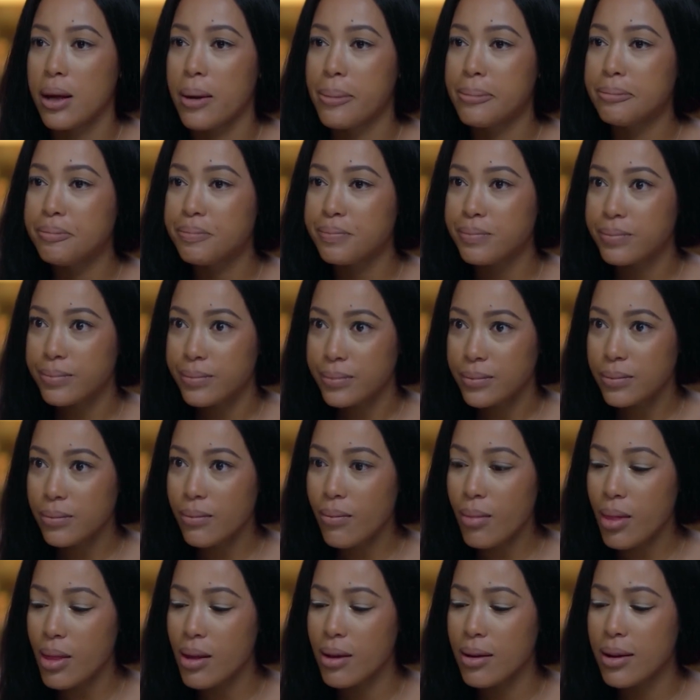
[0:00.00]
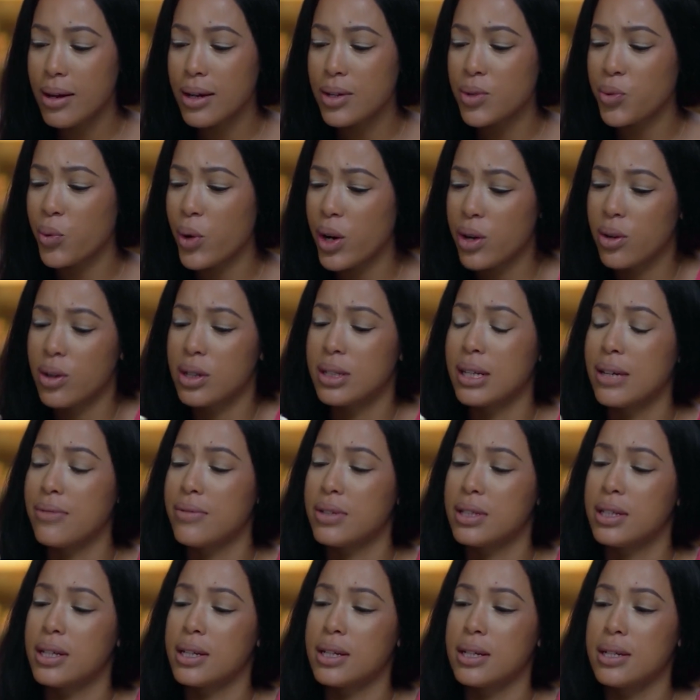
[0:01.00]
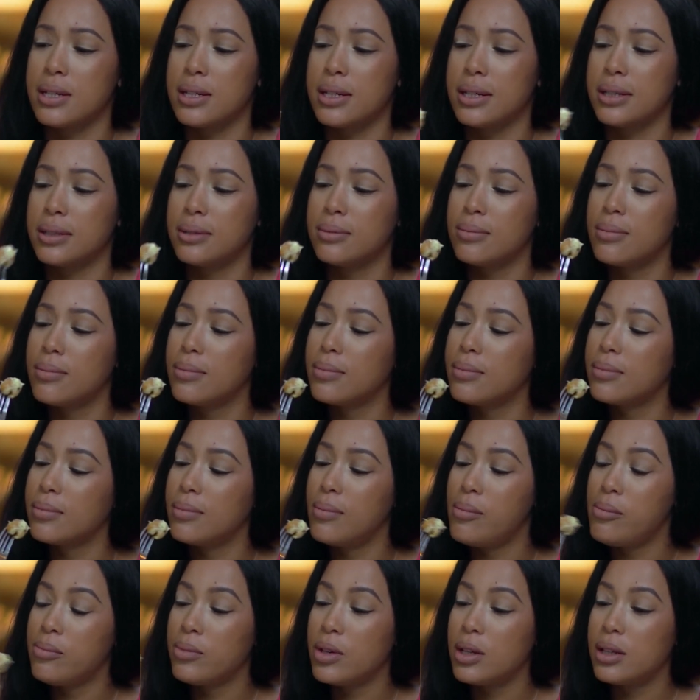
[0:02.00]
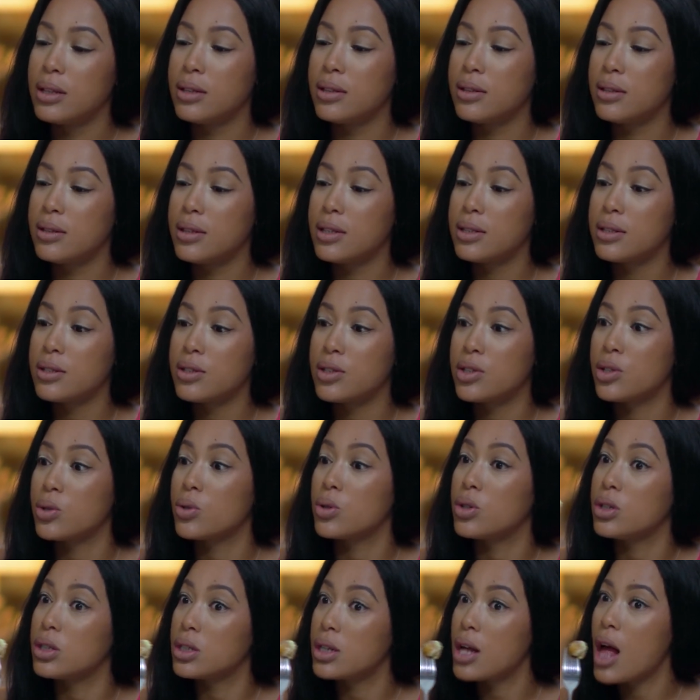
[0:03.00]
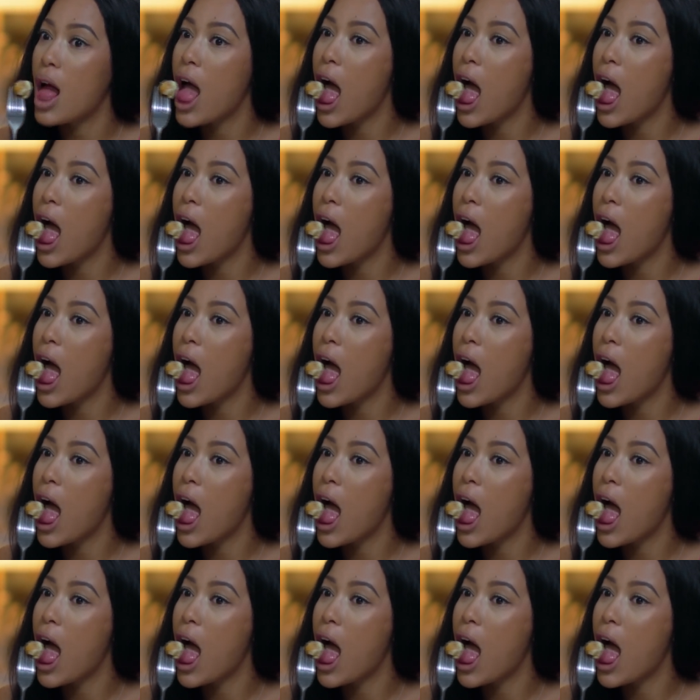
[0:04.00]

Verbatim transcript: Mm -hmm. And why not have a second date? Okay, that's good. This is so good.